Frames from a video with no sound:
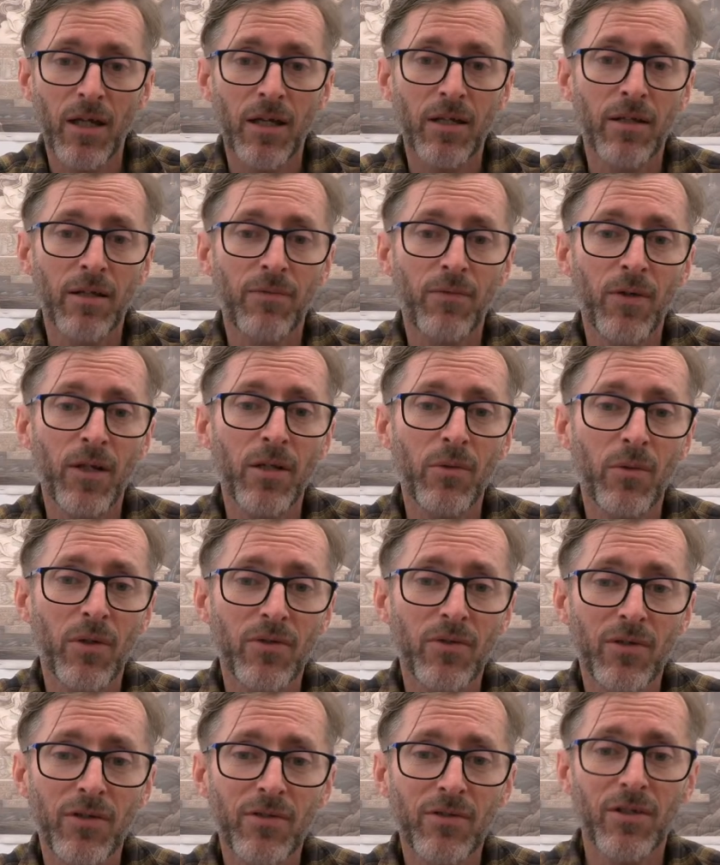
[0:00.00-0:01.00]
And if
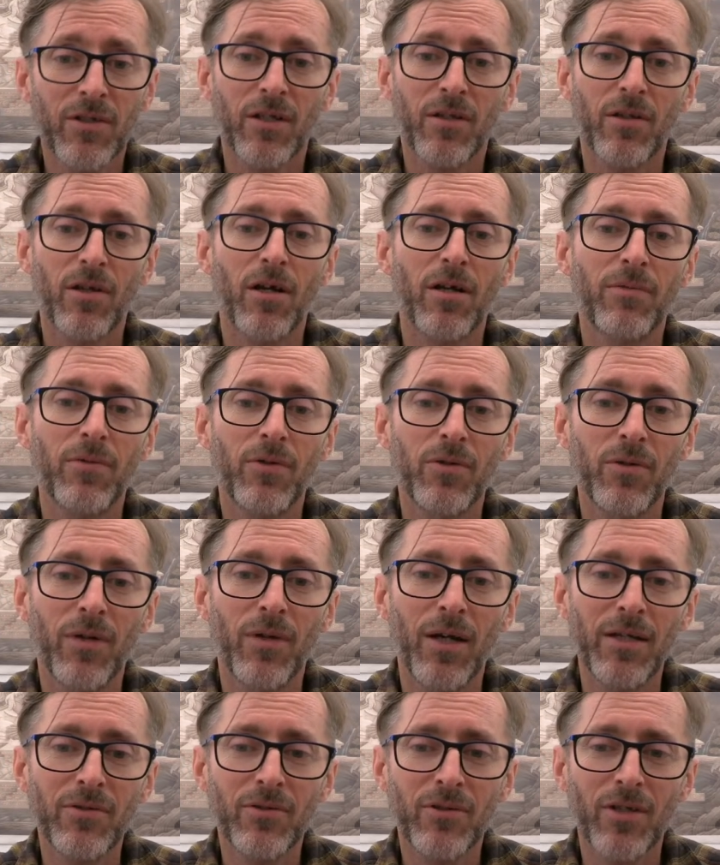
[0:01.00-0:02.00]
anyone's listening live who
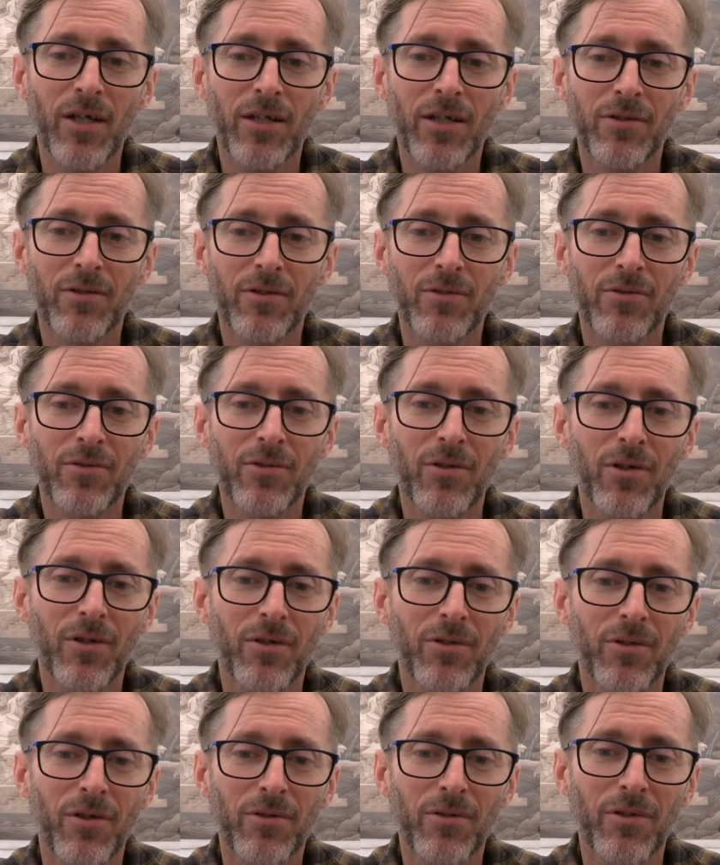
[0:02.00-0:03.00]
has checked, who's got
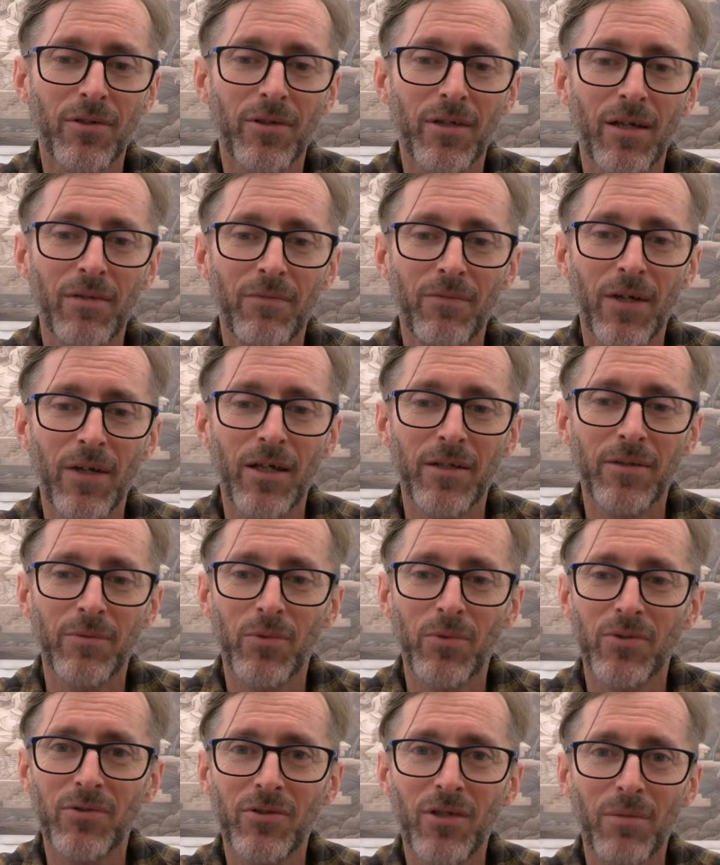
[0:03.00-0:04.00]
a dog that they found
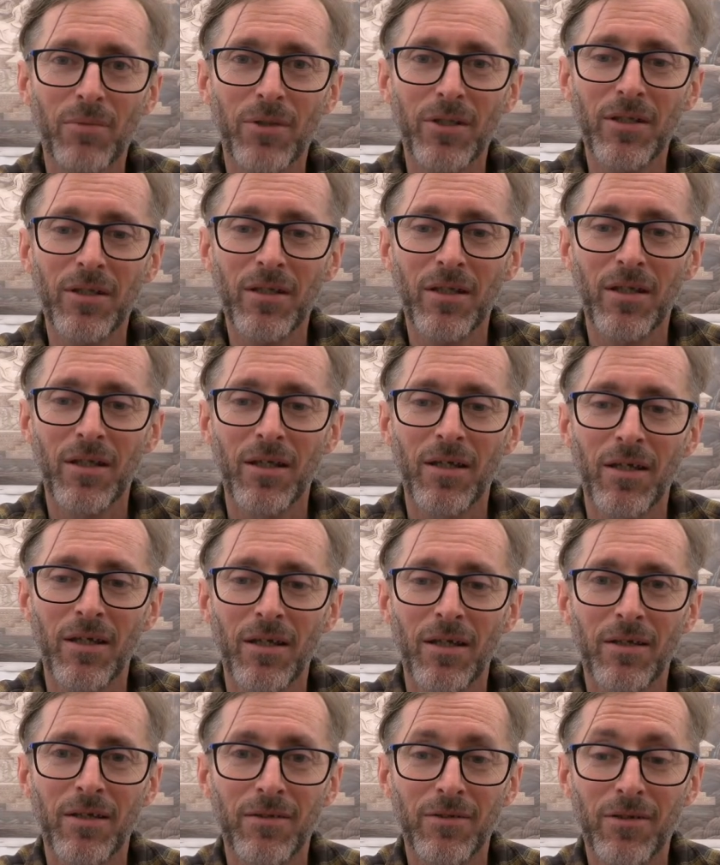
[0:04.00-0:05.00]
was chubby,
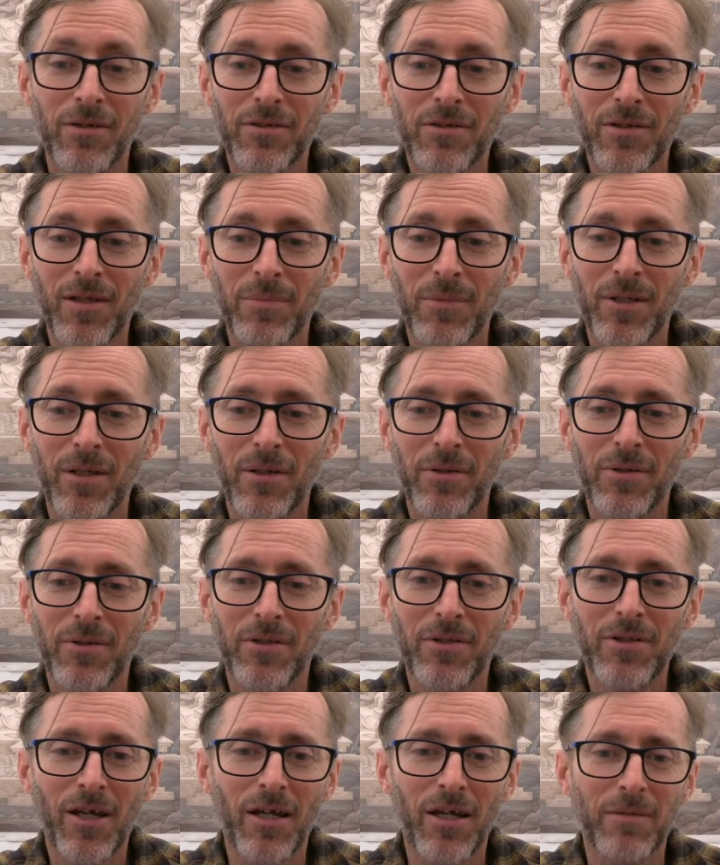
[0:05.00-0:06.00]
just let me know in
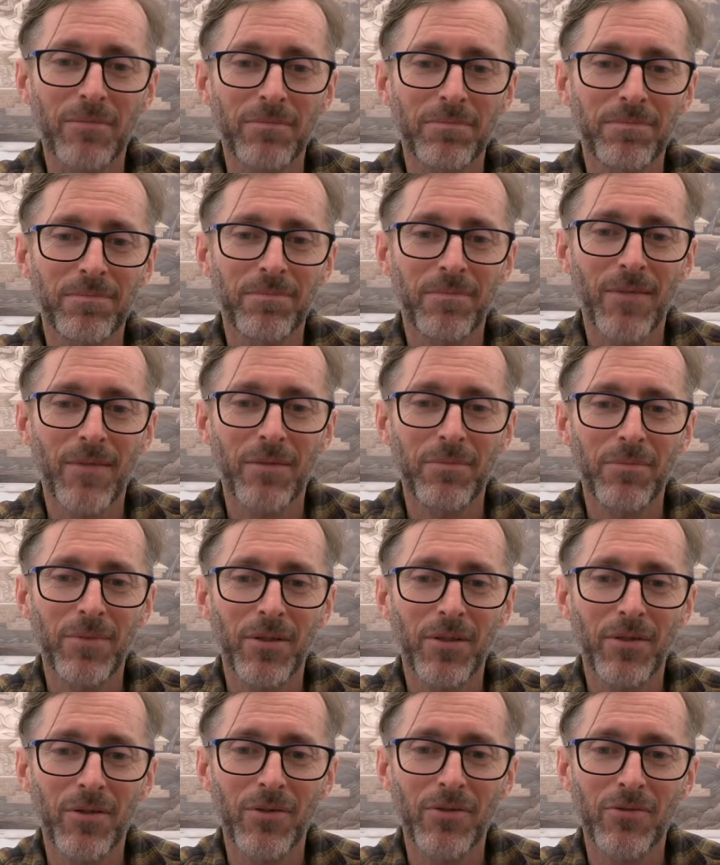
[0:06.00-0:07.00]
the chat,
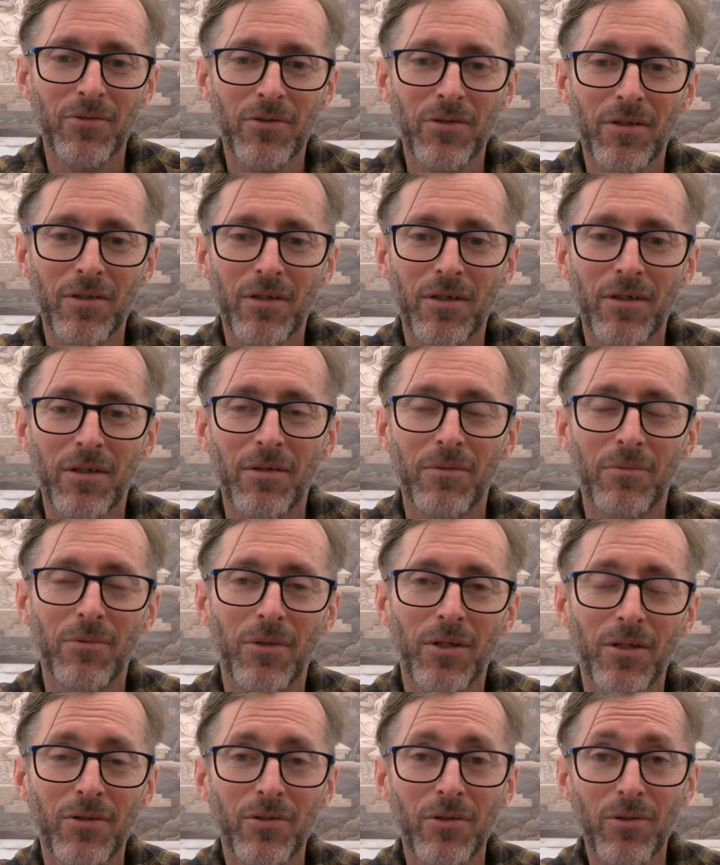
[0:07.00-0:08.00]
because
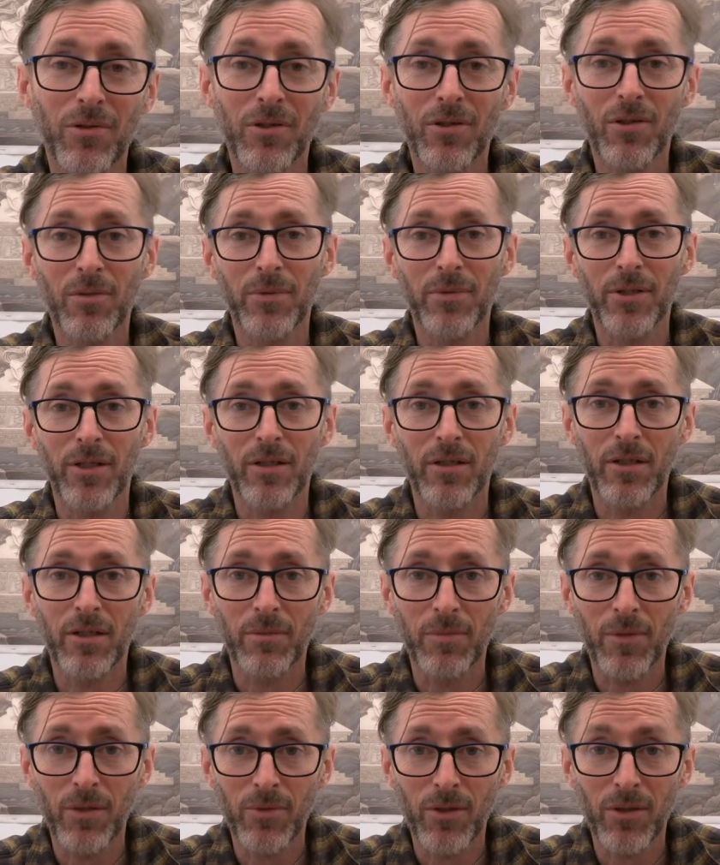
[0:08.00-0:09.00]
we're going to talk a little bit in
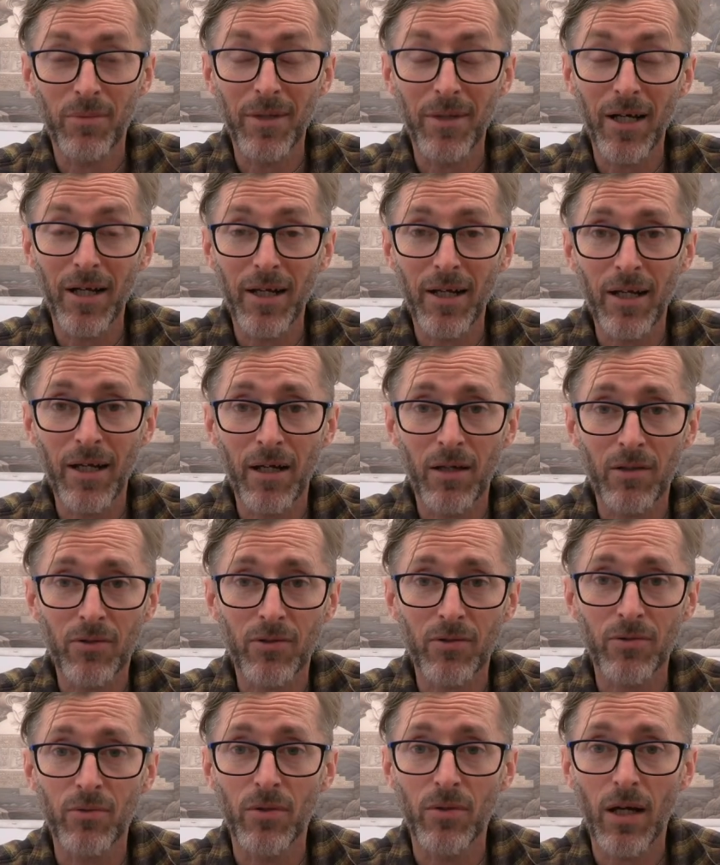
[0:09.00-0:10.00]
a moment about how
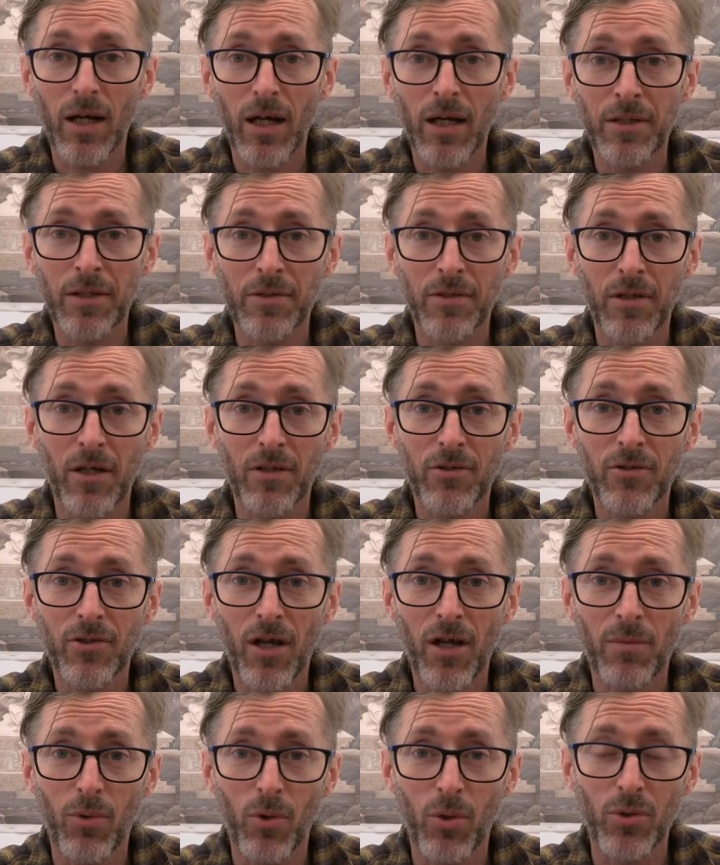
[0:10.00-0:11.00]
to
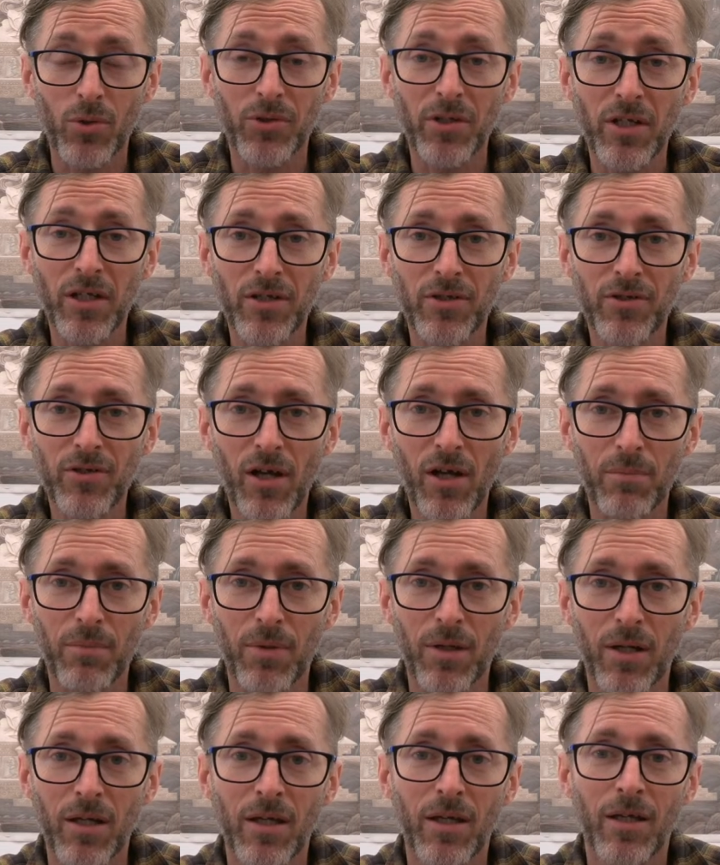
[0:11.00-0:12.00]
unchub or
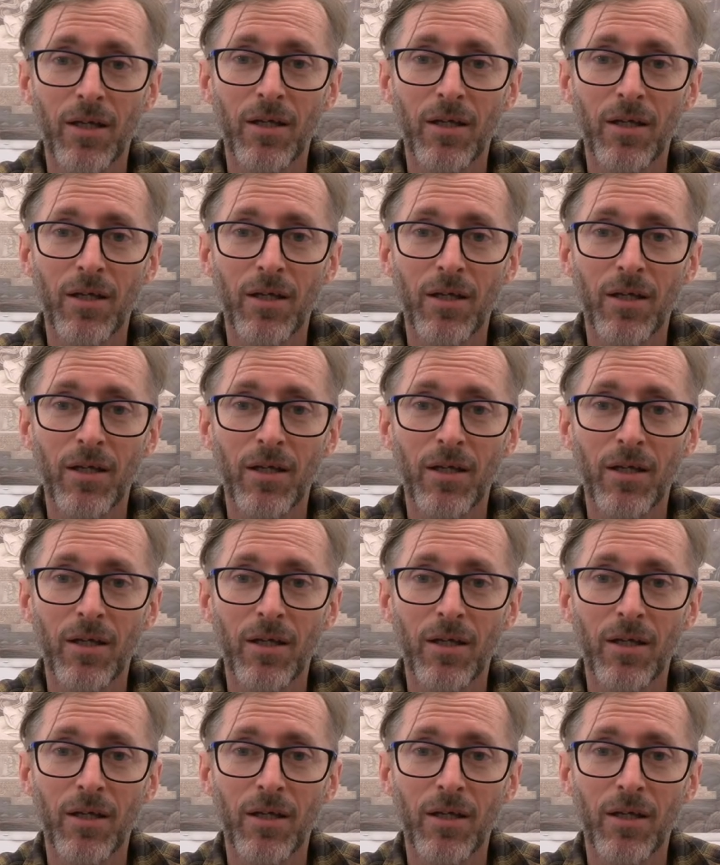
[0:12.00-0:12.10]
de-chub